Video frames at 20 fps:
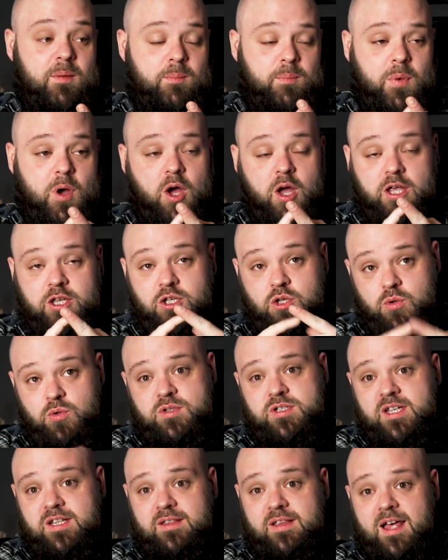by
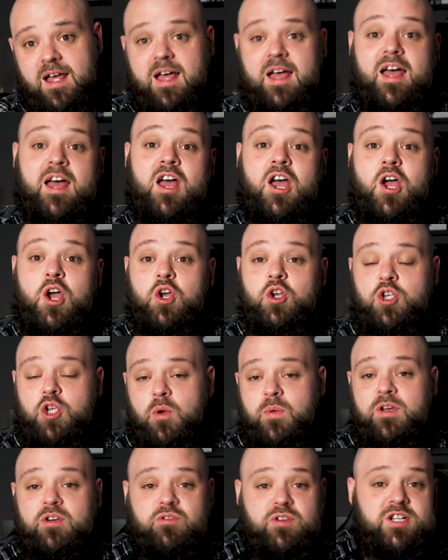using that,
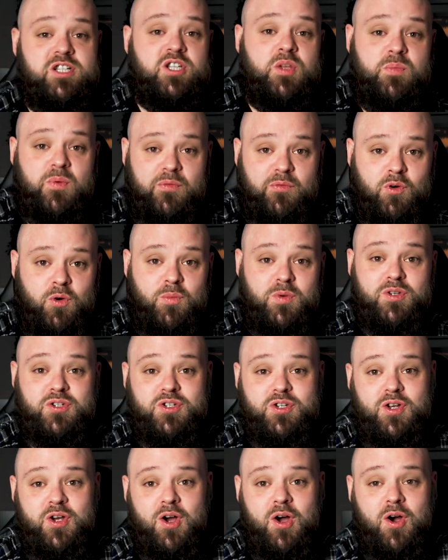you increase the
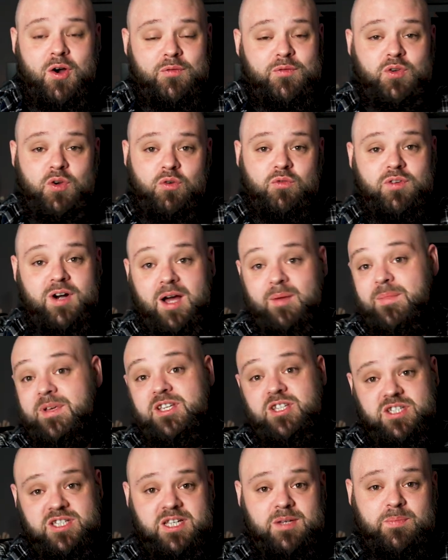performance of your RAM and
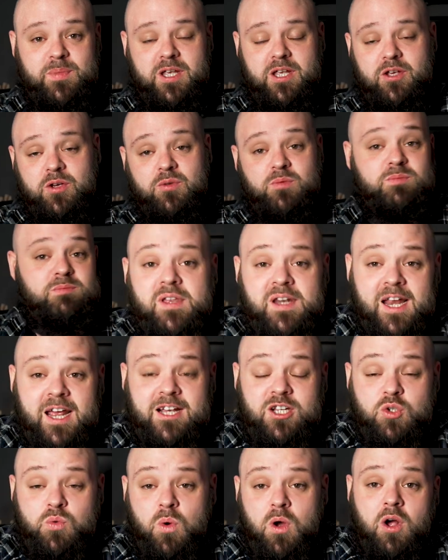your CPU. The
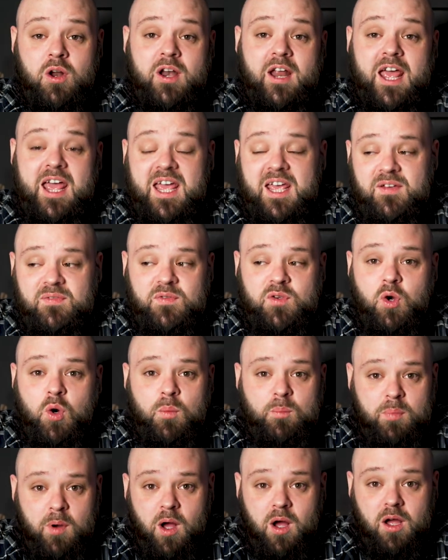next one, if
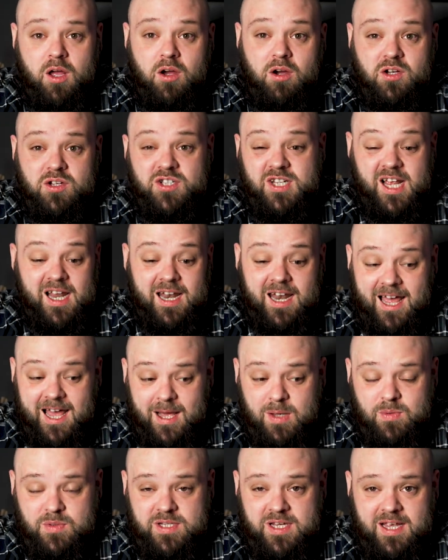your BIOS
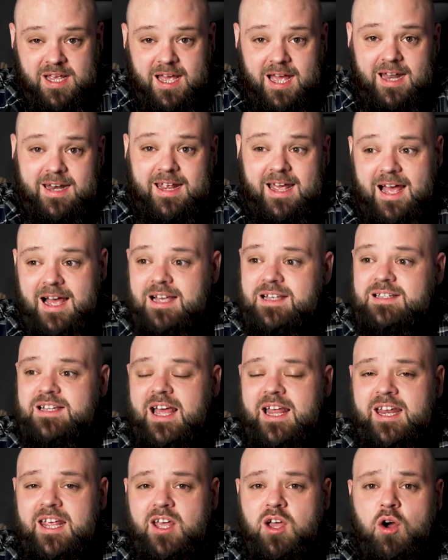allows it and it has
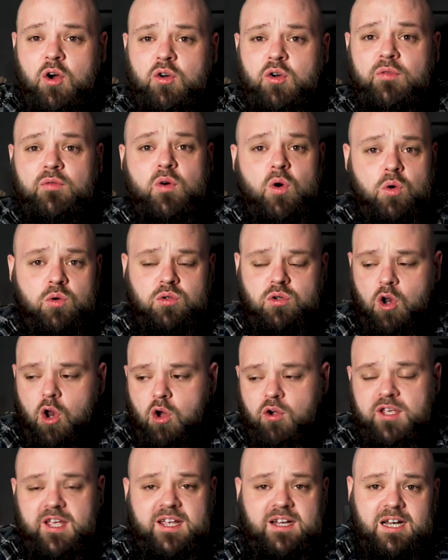any kind of
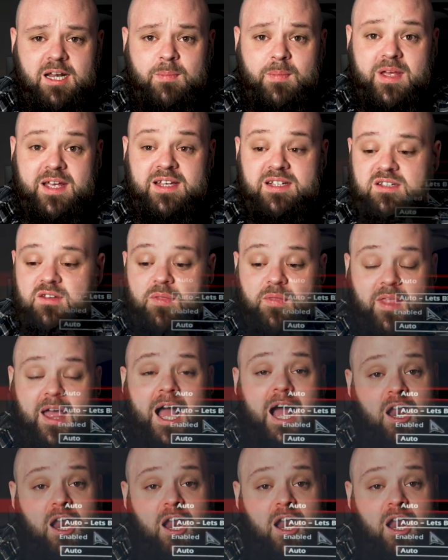unlocking limits, that